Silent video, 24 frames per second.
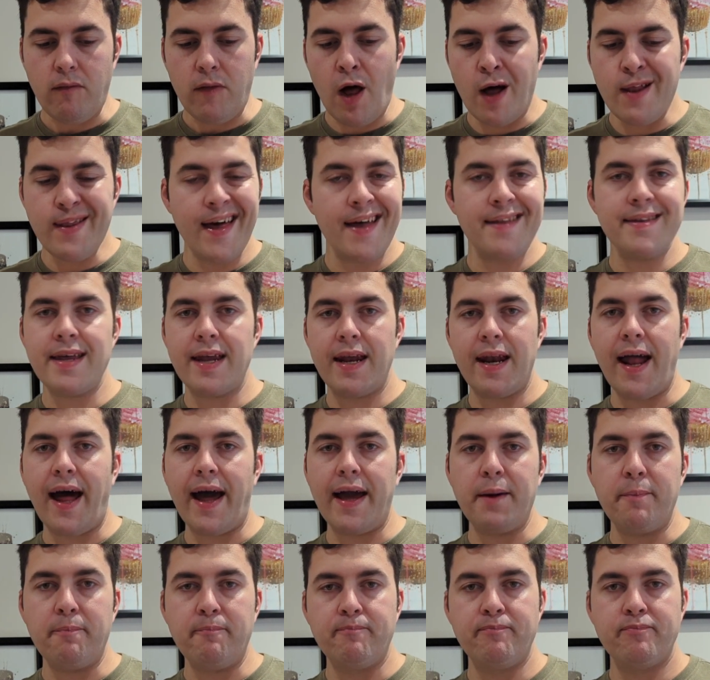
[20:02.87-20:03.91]
At the end of the
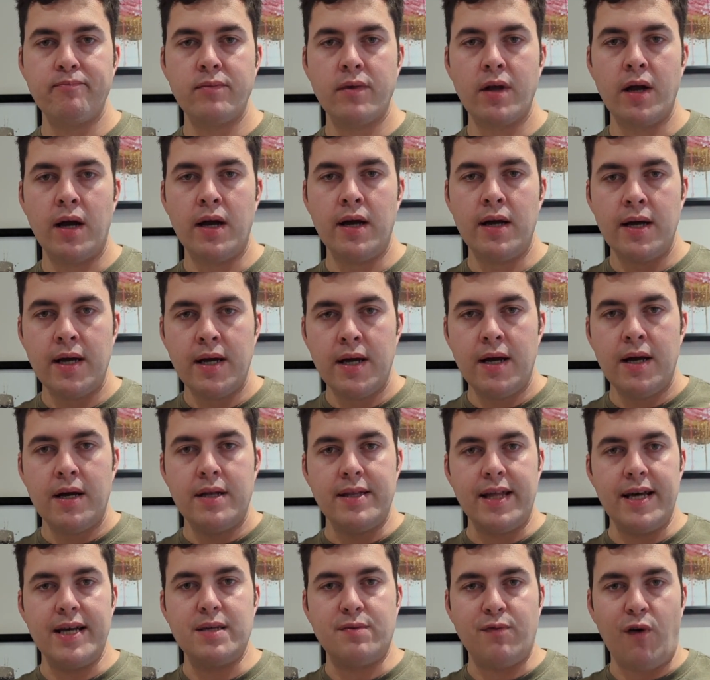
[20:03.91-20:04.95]
day,
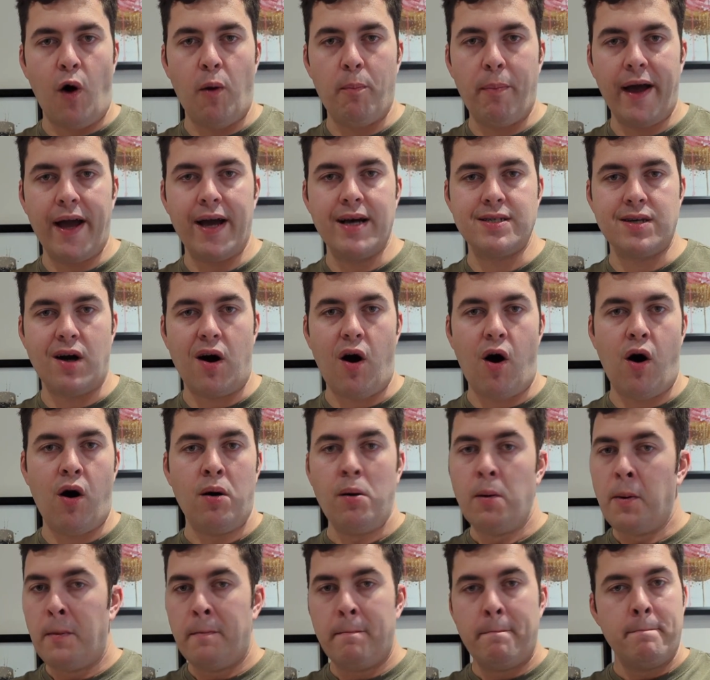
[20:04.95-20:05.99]
these 4 beers
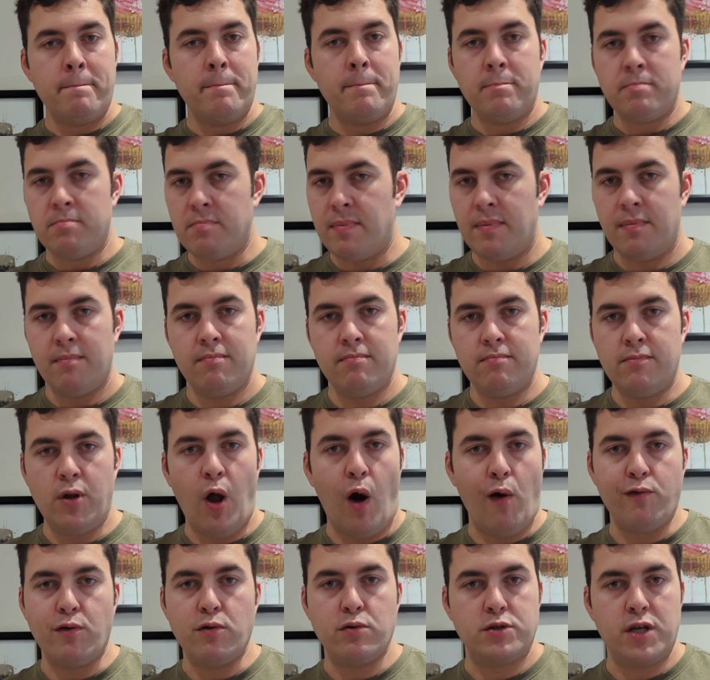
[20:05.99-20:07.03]
are
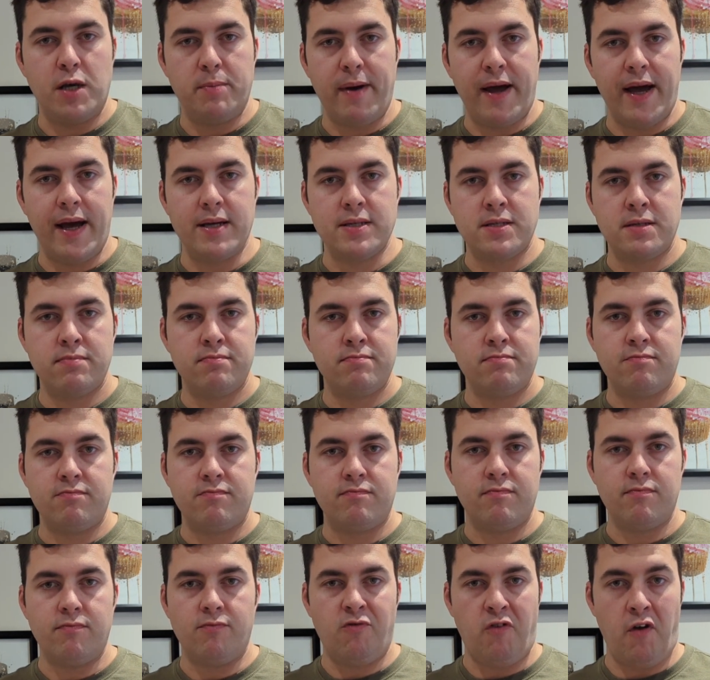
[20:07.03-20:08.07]
novelty beers,
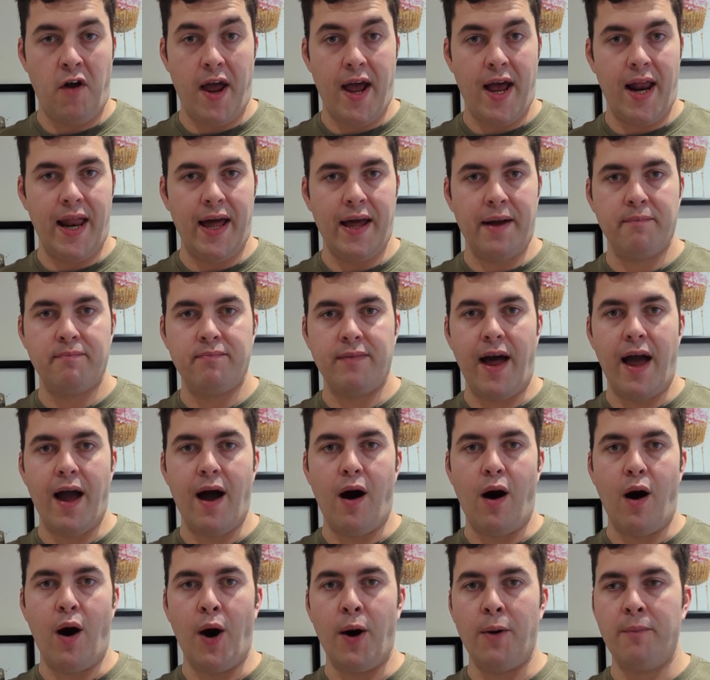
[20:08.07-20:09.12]
really. They
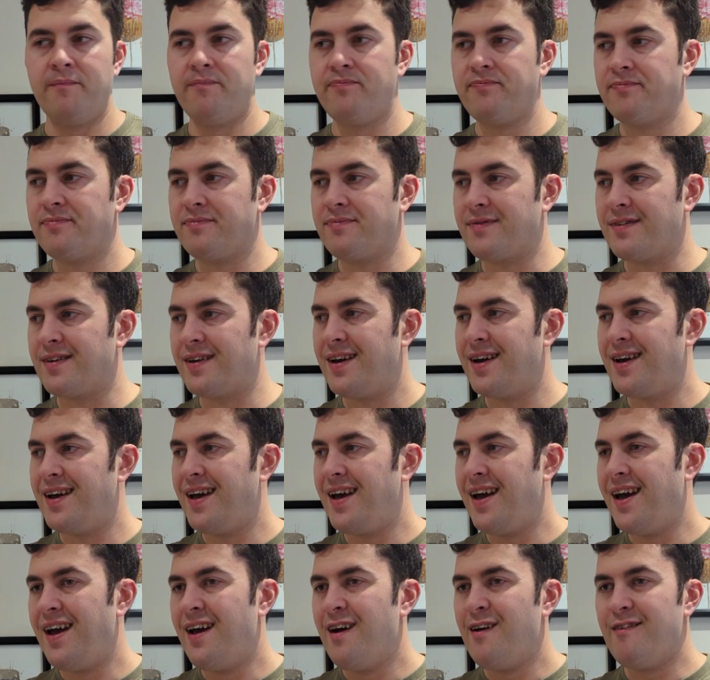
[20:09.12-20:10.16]
are
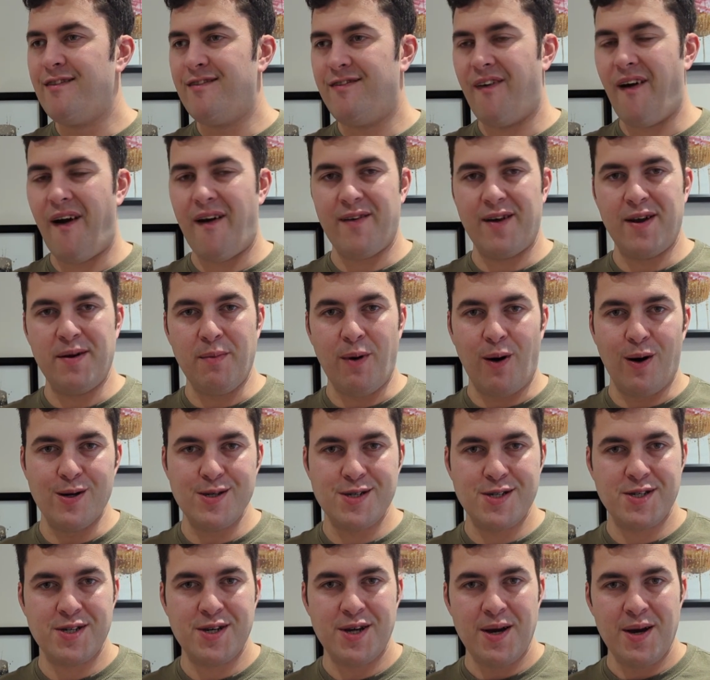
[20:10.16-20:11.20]
very
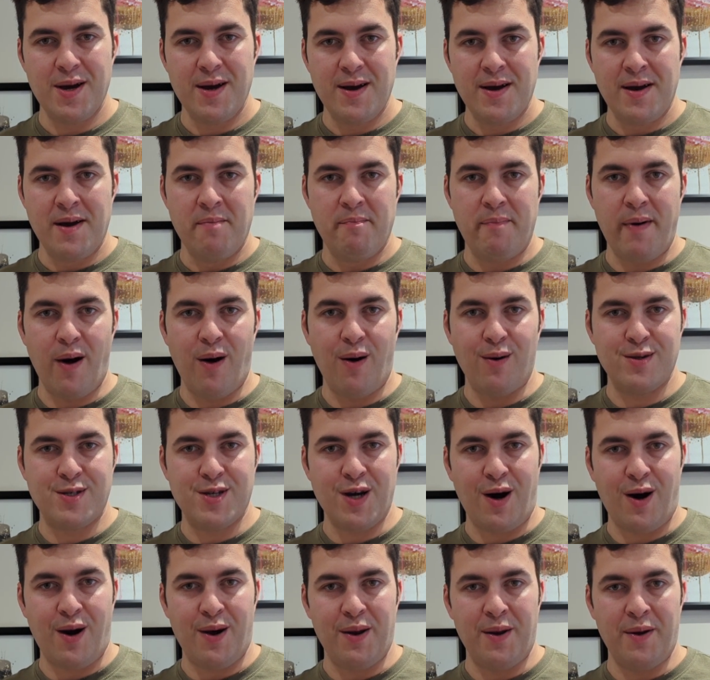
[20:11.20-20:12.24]
much built
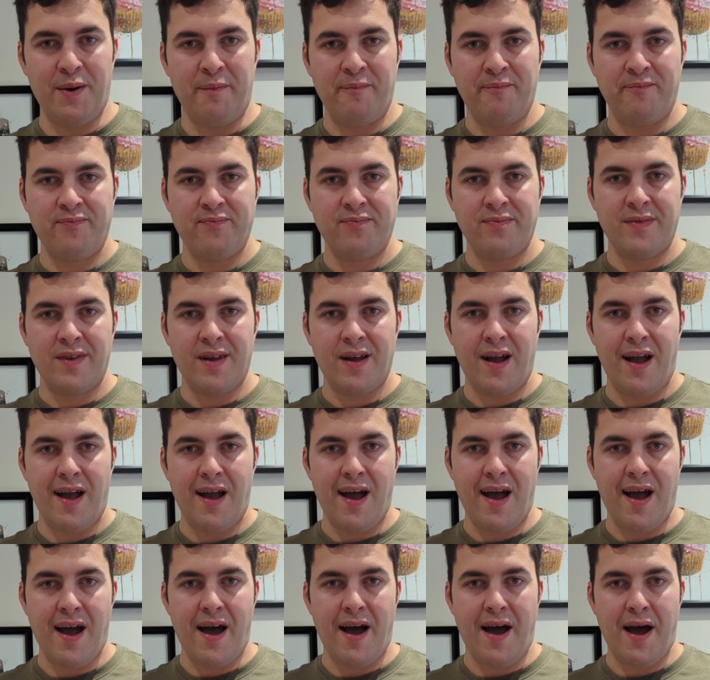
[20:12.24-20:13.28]
on
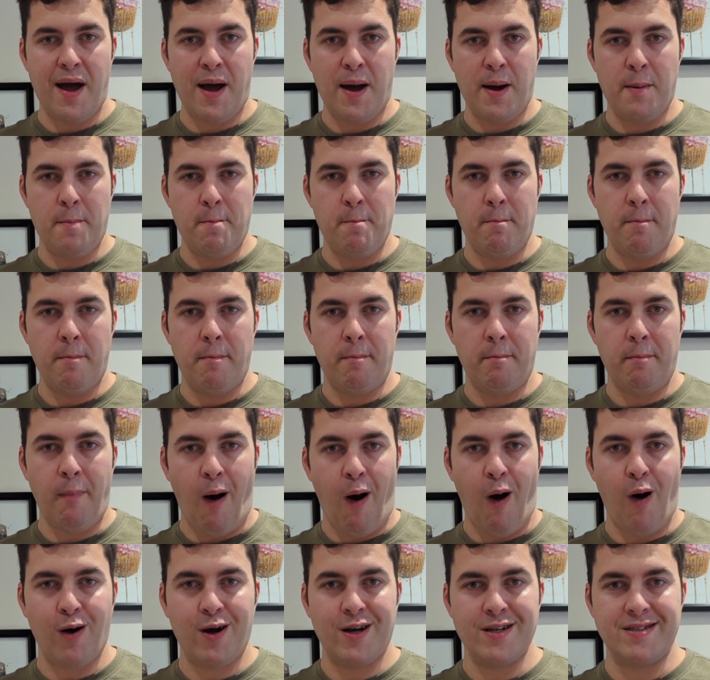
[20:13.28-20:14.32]

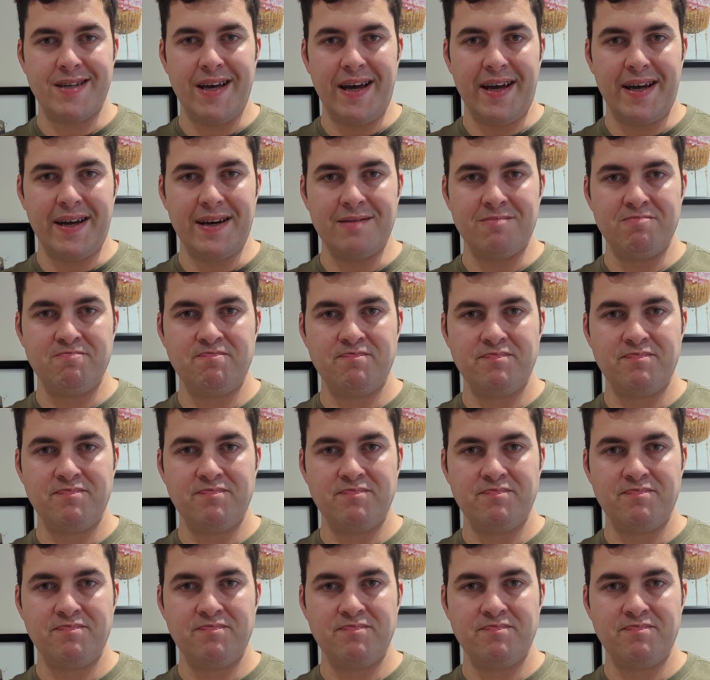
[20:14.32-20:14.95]
marketing